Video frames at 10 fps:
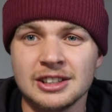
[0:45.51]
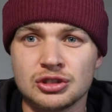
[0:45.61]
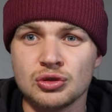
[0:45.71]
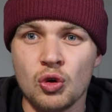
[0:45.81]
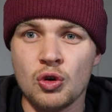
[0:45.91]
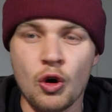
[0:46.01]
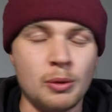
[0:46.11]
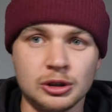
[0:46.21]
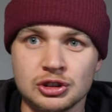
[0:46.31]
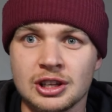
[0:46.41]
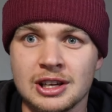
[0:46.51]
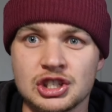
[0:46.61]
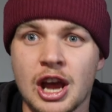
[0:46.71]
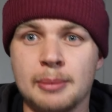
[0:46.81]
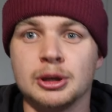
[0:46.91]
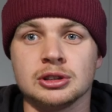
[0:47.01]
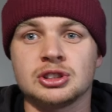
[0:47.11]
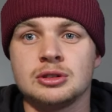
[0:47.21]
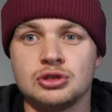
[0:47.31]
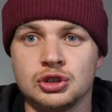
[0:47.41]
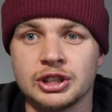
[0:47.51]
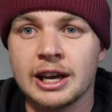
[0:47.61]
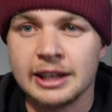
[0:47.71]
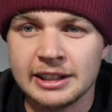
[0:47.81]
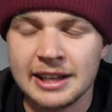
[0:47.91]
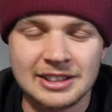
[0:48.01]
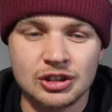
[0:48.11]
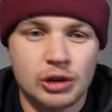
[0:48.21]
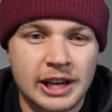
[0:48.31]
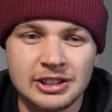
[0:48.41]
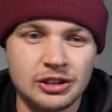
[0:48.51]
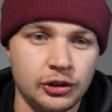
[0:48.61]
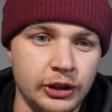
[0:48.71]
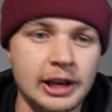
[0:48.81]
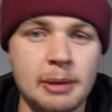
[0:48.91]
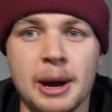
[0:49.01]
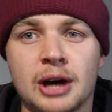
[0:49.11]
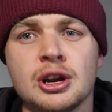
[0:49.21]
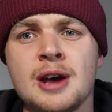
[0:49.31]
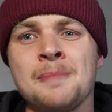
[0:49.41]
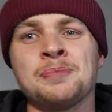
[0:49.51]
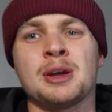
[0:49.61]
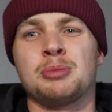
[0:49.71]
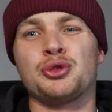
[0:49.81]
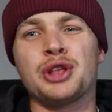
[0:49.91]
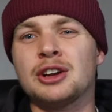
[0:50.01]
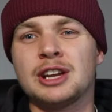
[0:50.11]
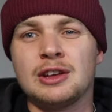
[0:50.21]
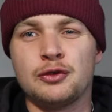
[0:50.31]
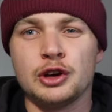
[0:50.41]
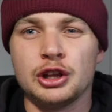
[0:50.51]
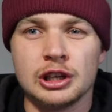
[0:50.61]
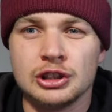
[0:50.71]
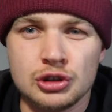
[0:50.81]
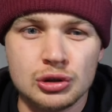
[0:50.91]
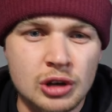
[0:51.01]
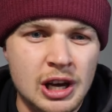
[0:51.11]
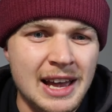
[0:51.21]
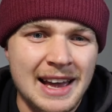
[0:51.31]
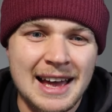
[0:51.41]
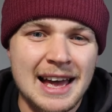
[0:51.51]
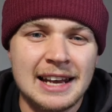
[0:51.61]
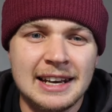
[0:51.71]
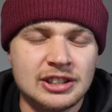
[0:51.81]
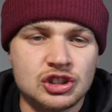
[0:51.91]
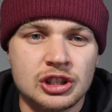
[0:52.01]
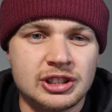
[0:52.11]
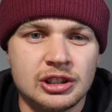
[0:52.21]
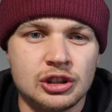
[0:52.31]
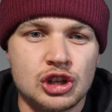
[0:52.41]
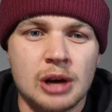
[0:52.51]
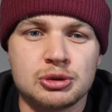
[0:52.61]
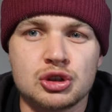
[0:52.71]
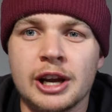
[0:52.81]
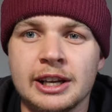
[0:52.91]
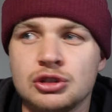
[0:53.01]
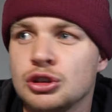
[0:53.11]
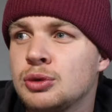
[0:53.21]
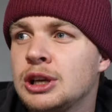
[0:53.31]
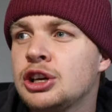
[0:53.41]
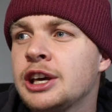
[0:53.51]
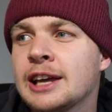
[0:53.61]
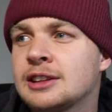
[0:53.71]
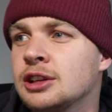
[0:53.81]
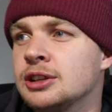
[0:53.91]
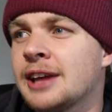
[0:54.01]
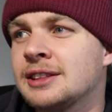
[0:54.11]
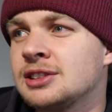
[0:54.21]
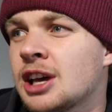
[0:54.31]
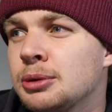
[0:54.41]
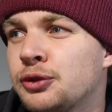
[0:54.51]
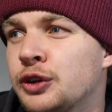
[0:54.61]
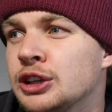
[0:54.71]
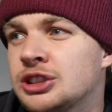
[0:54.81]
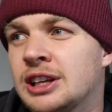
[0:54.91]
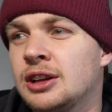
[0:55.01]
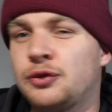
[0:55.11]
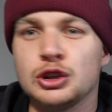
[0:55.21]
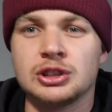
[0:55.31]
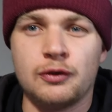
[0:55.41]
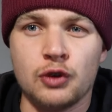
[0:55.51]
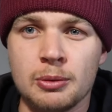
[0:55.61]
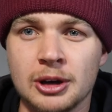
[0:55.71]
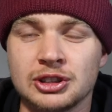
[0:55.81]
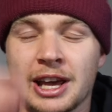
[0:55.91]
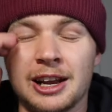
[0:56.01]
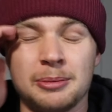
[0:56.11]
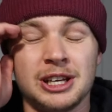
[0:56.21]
That is almost a shambles to say. It is crazy to think about. But without any further ado, let's just jump straight into it. We're looking at the table first and foremost.